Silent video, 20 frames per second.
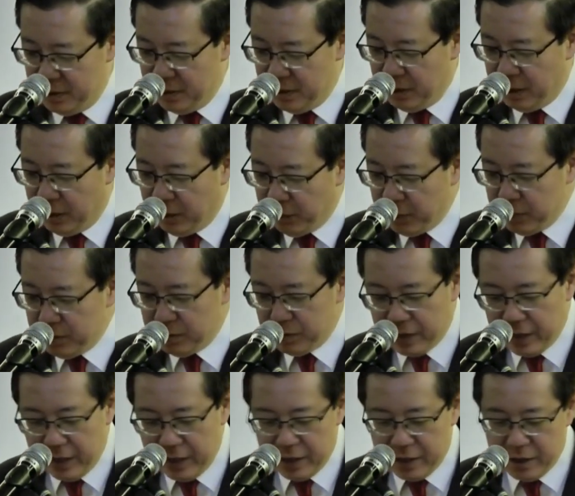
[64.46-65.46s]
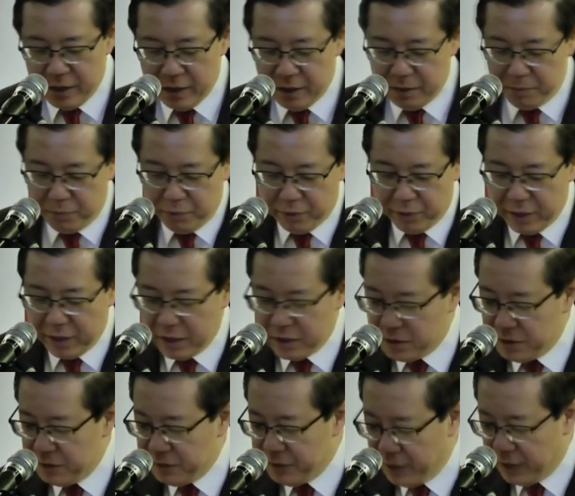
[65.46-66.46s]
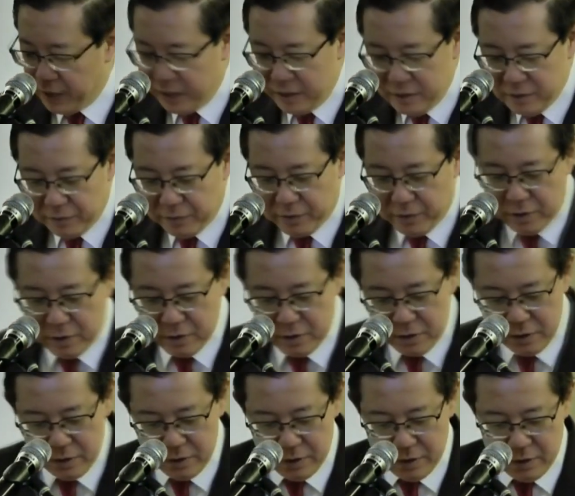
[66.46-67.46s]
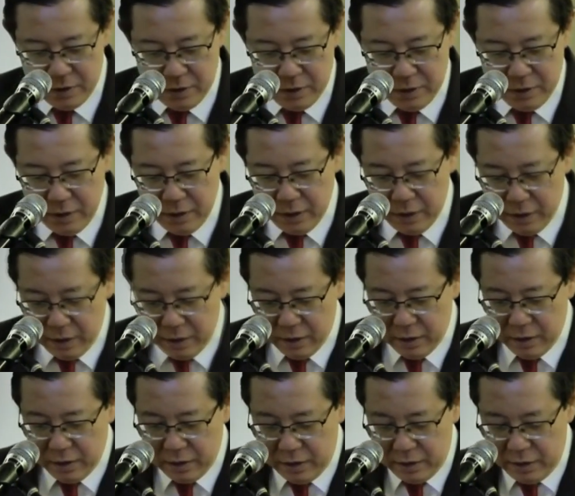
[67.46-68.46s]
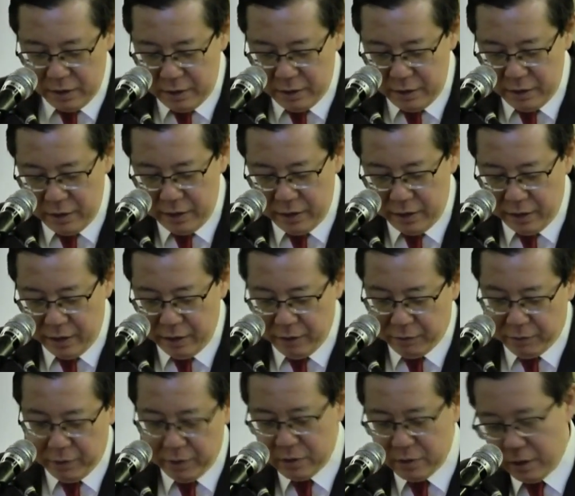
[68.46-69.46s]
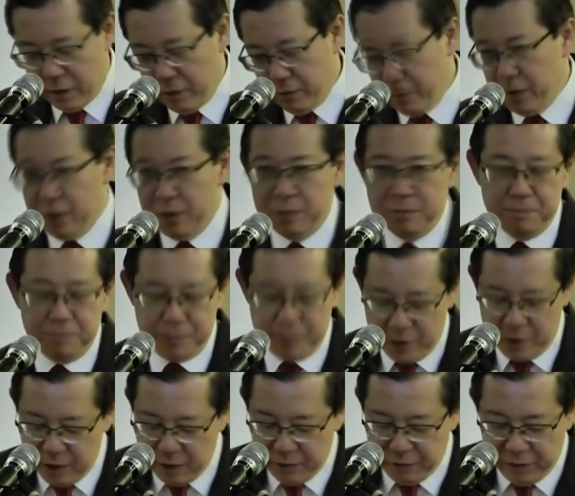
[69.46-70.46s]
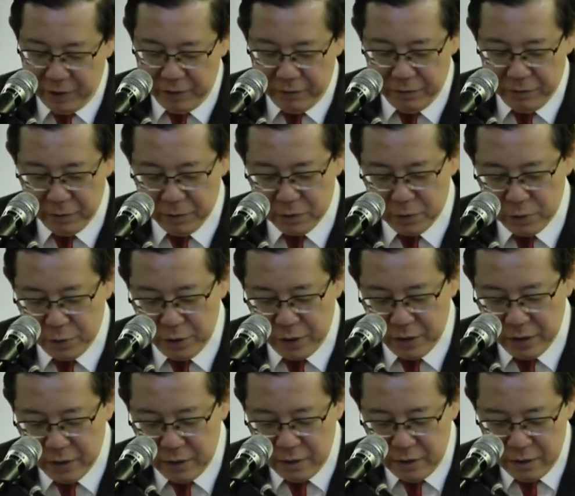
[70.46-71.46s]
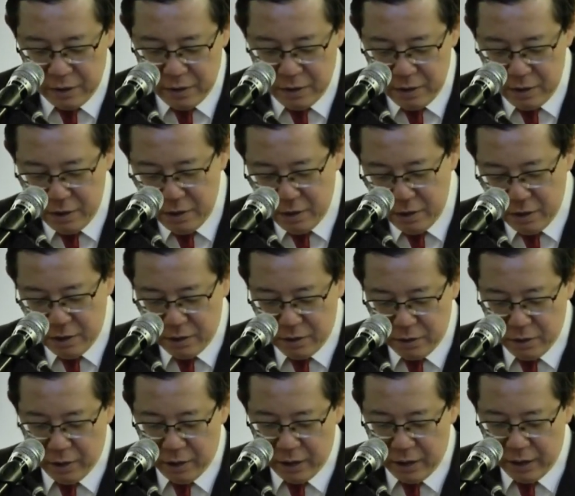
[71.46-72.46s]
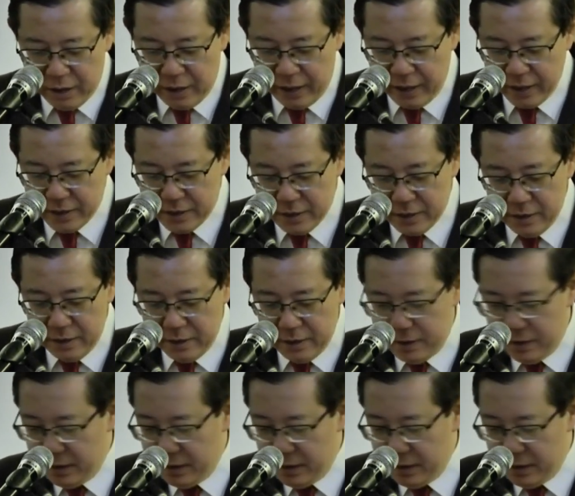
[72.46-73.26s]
Now, I want to thank Progressive Alliance, of course, and of course our dear friend from Sweden, Johan Hessel,